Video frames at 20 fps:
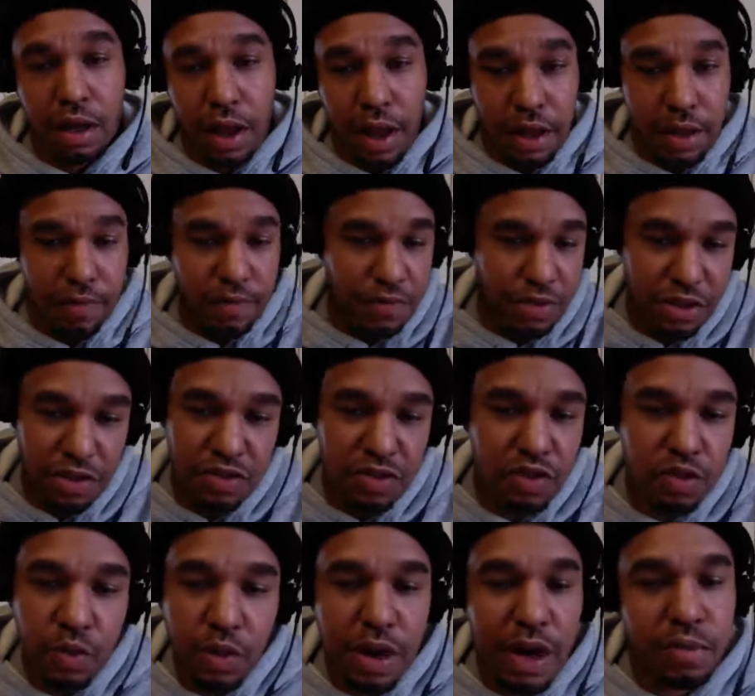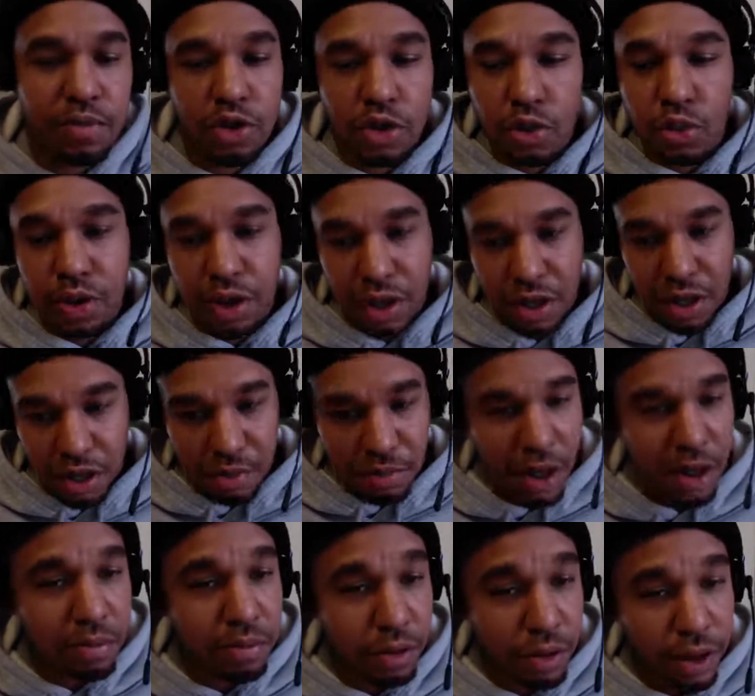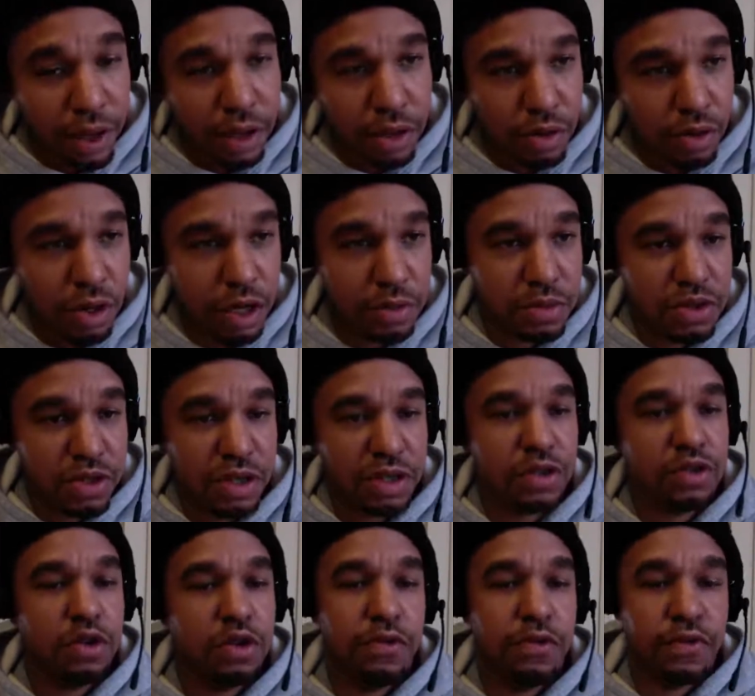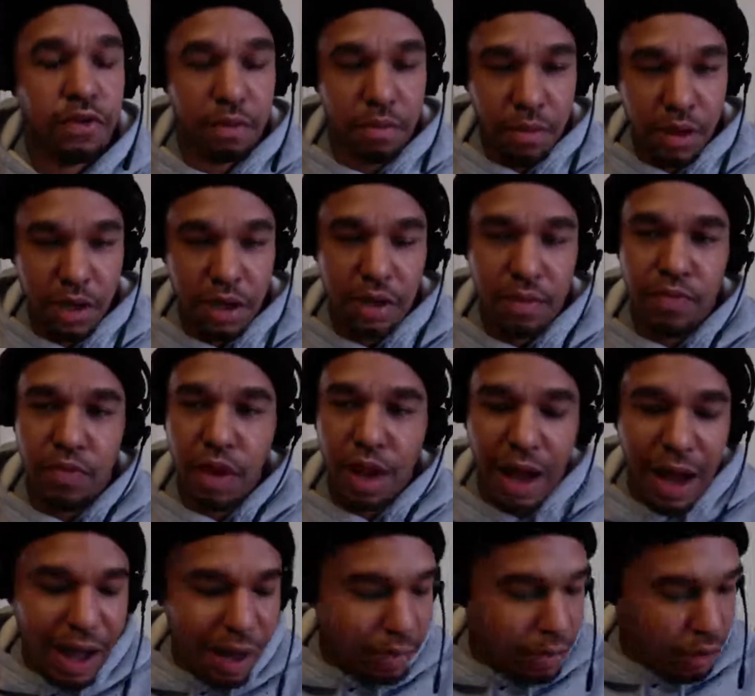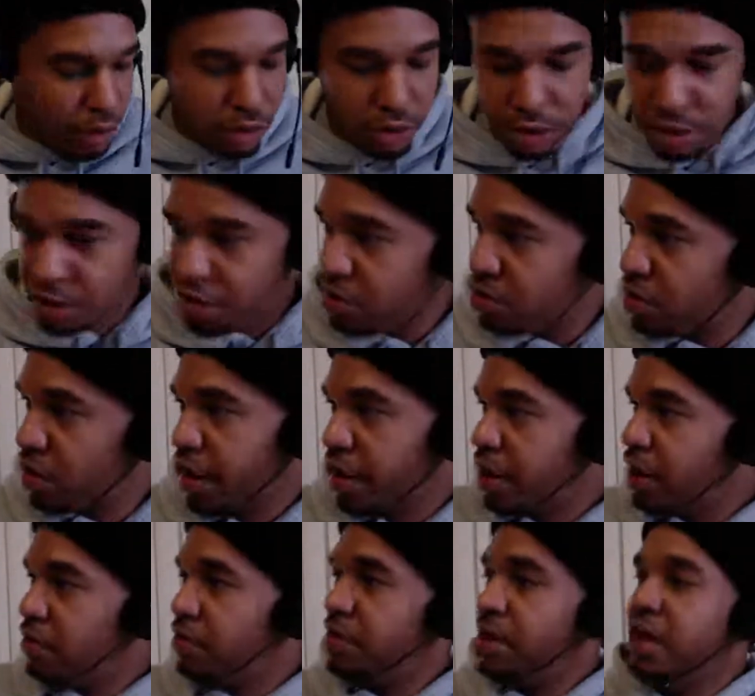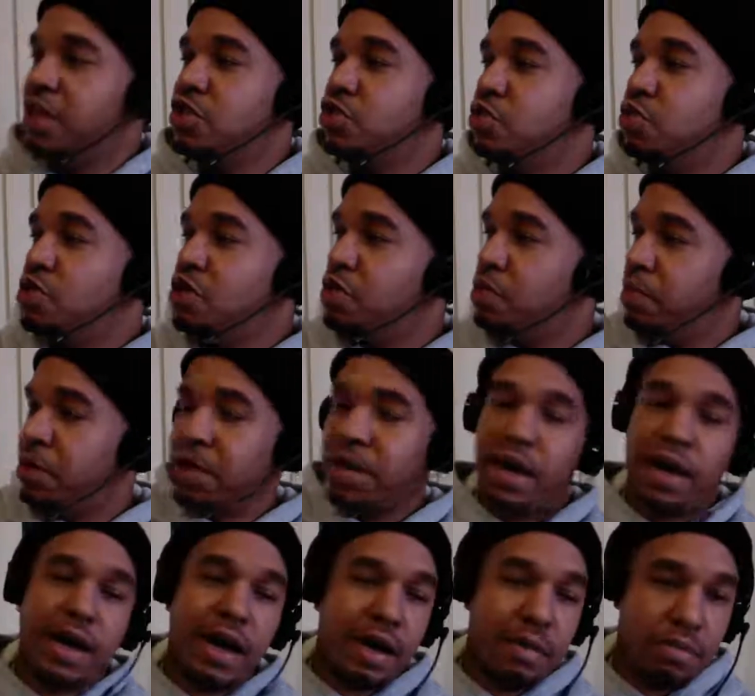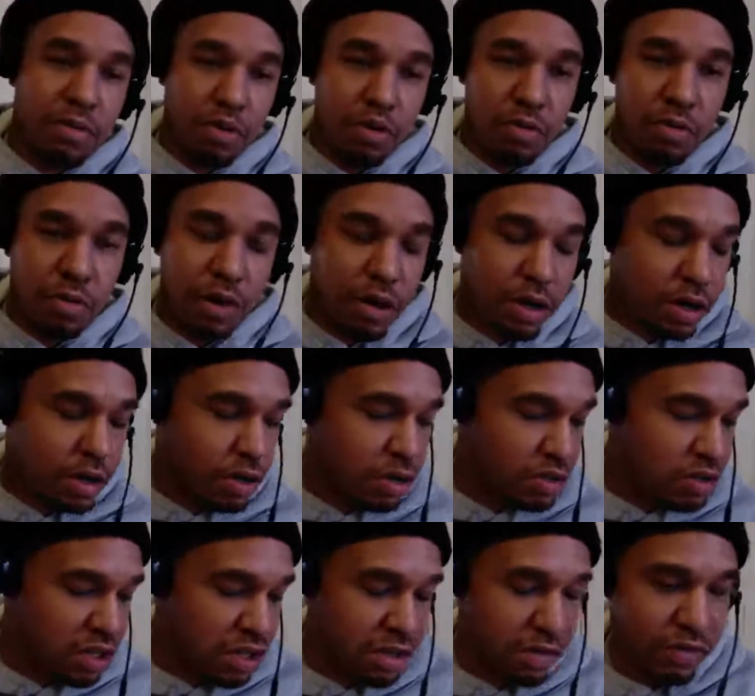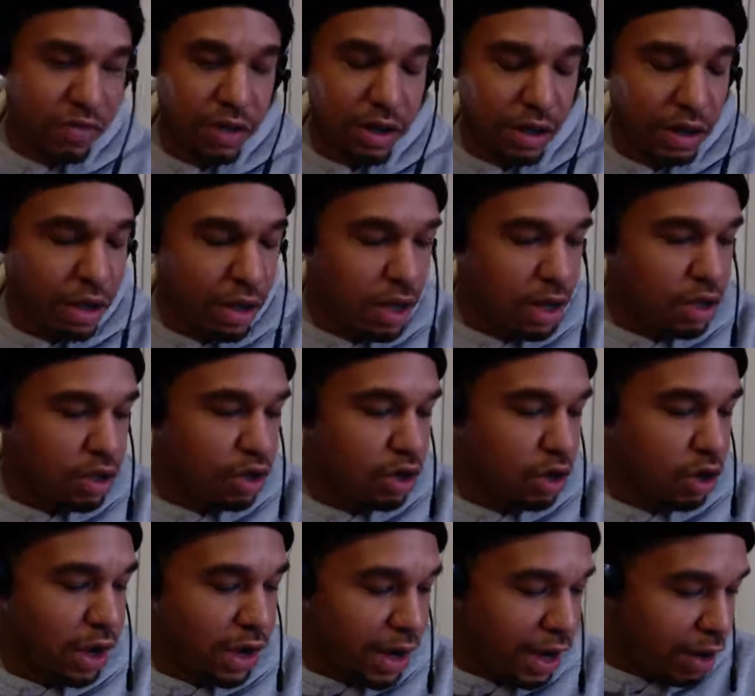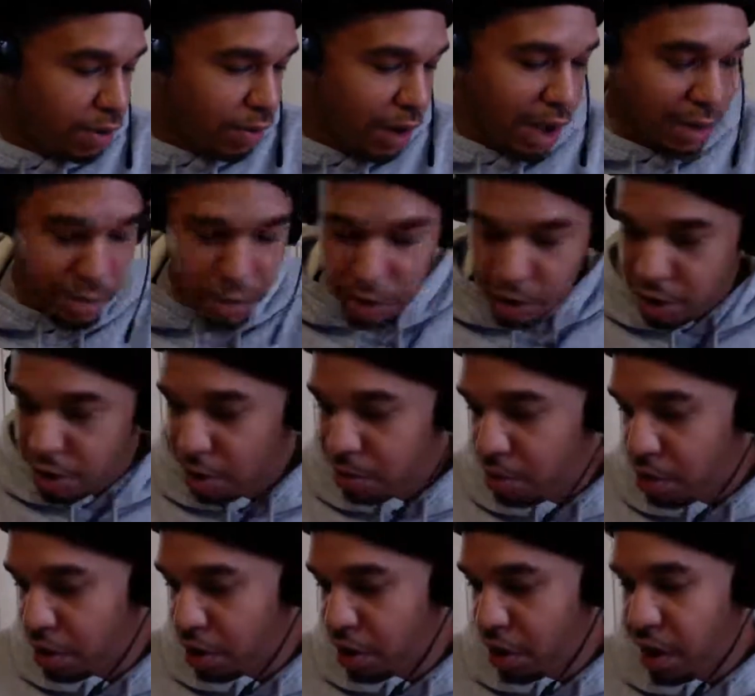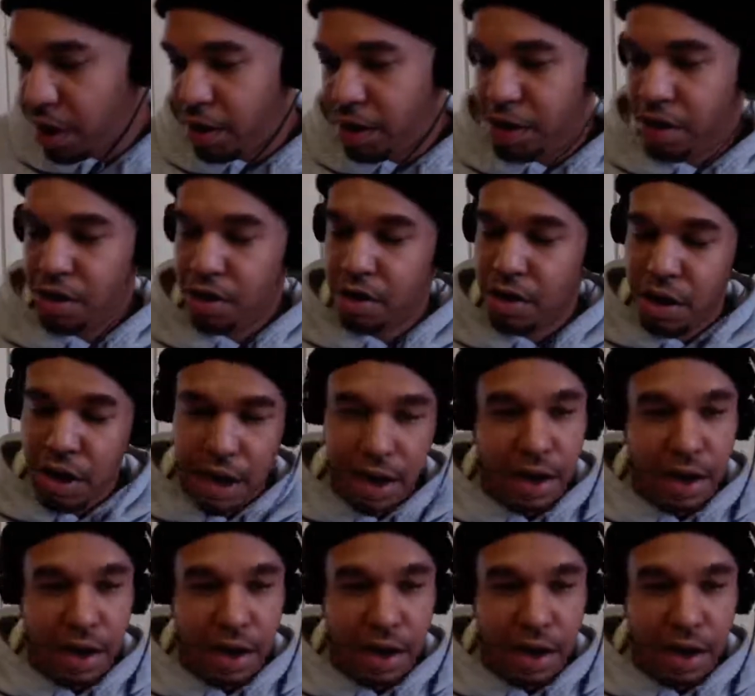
Like, this is what I'm doing to get my bread. You know what I'm saying? So for me, I'm on this. Like, even as we speak, I got Bloomberg on TV. I got Robinhood I'm looking at here.